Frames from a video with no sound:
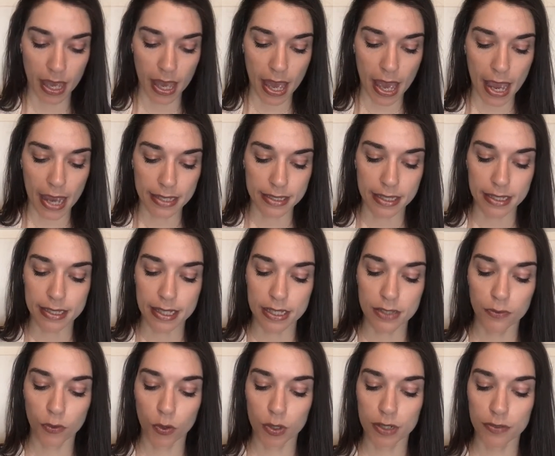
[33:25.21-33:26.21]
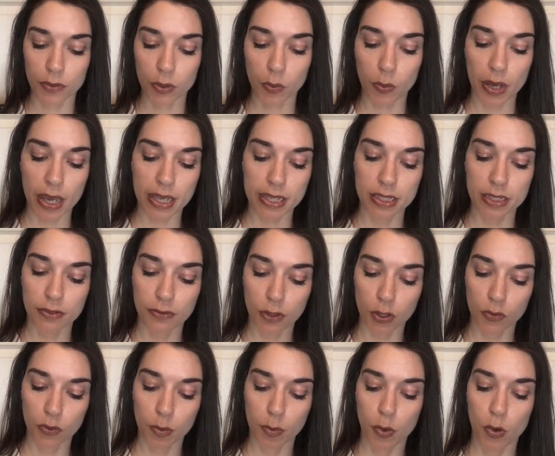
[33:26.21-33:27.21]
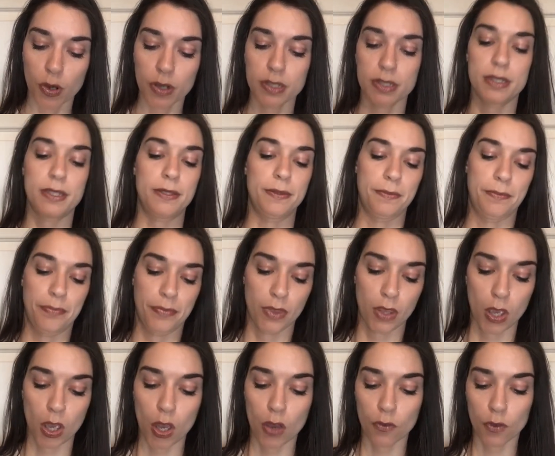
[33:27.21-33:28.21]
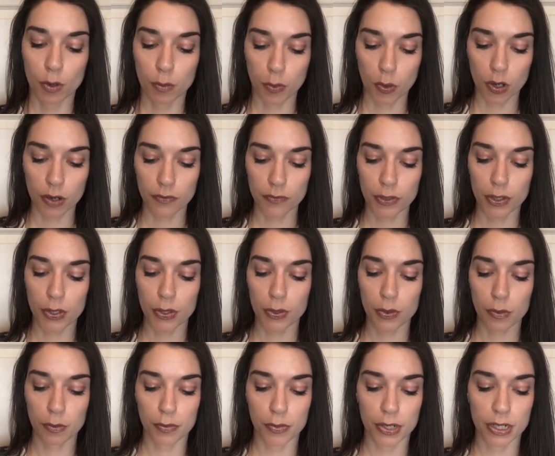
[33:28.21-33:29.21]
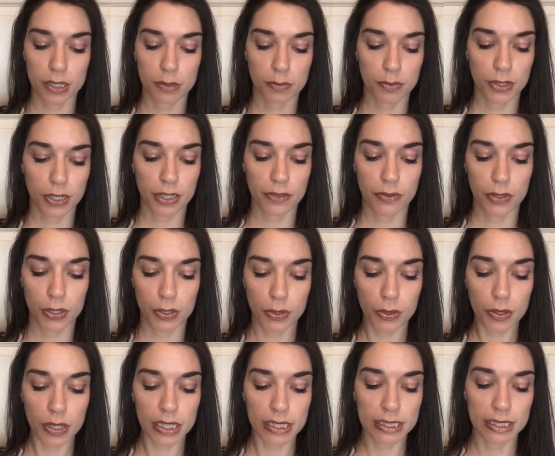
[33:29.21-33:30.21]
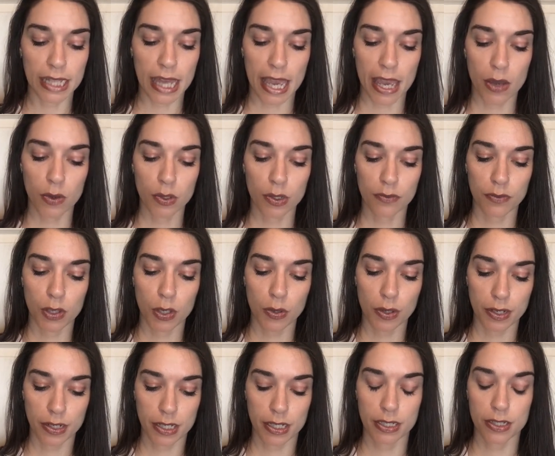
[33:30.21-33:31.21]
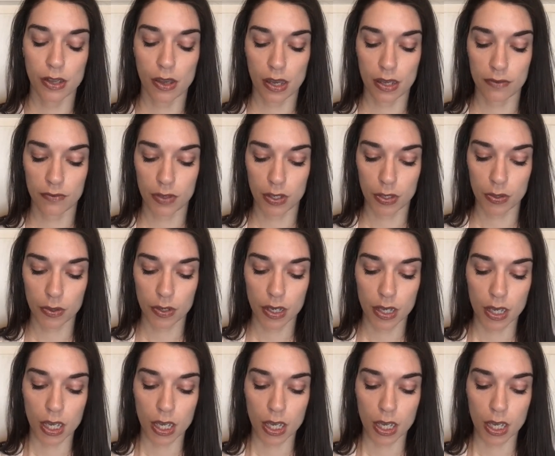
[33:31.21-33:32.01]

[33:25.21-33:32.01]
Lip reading: Access has 4 different ways to view reports: Report View, Print Preview, Layout View, and Design View.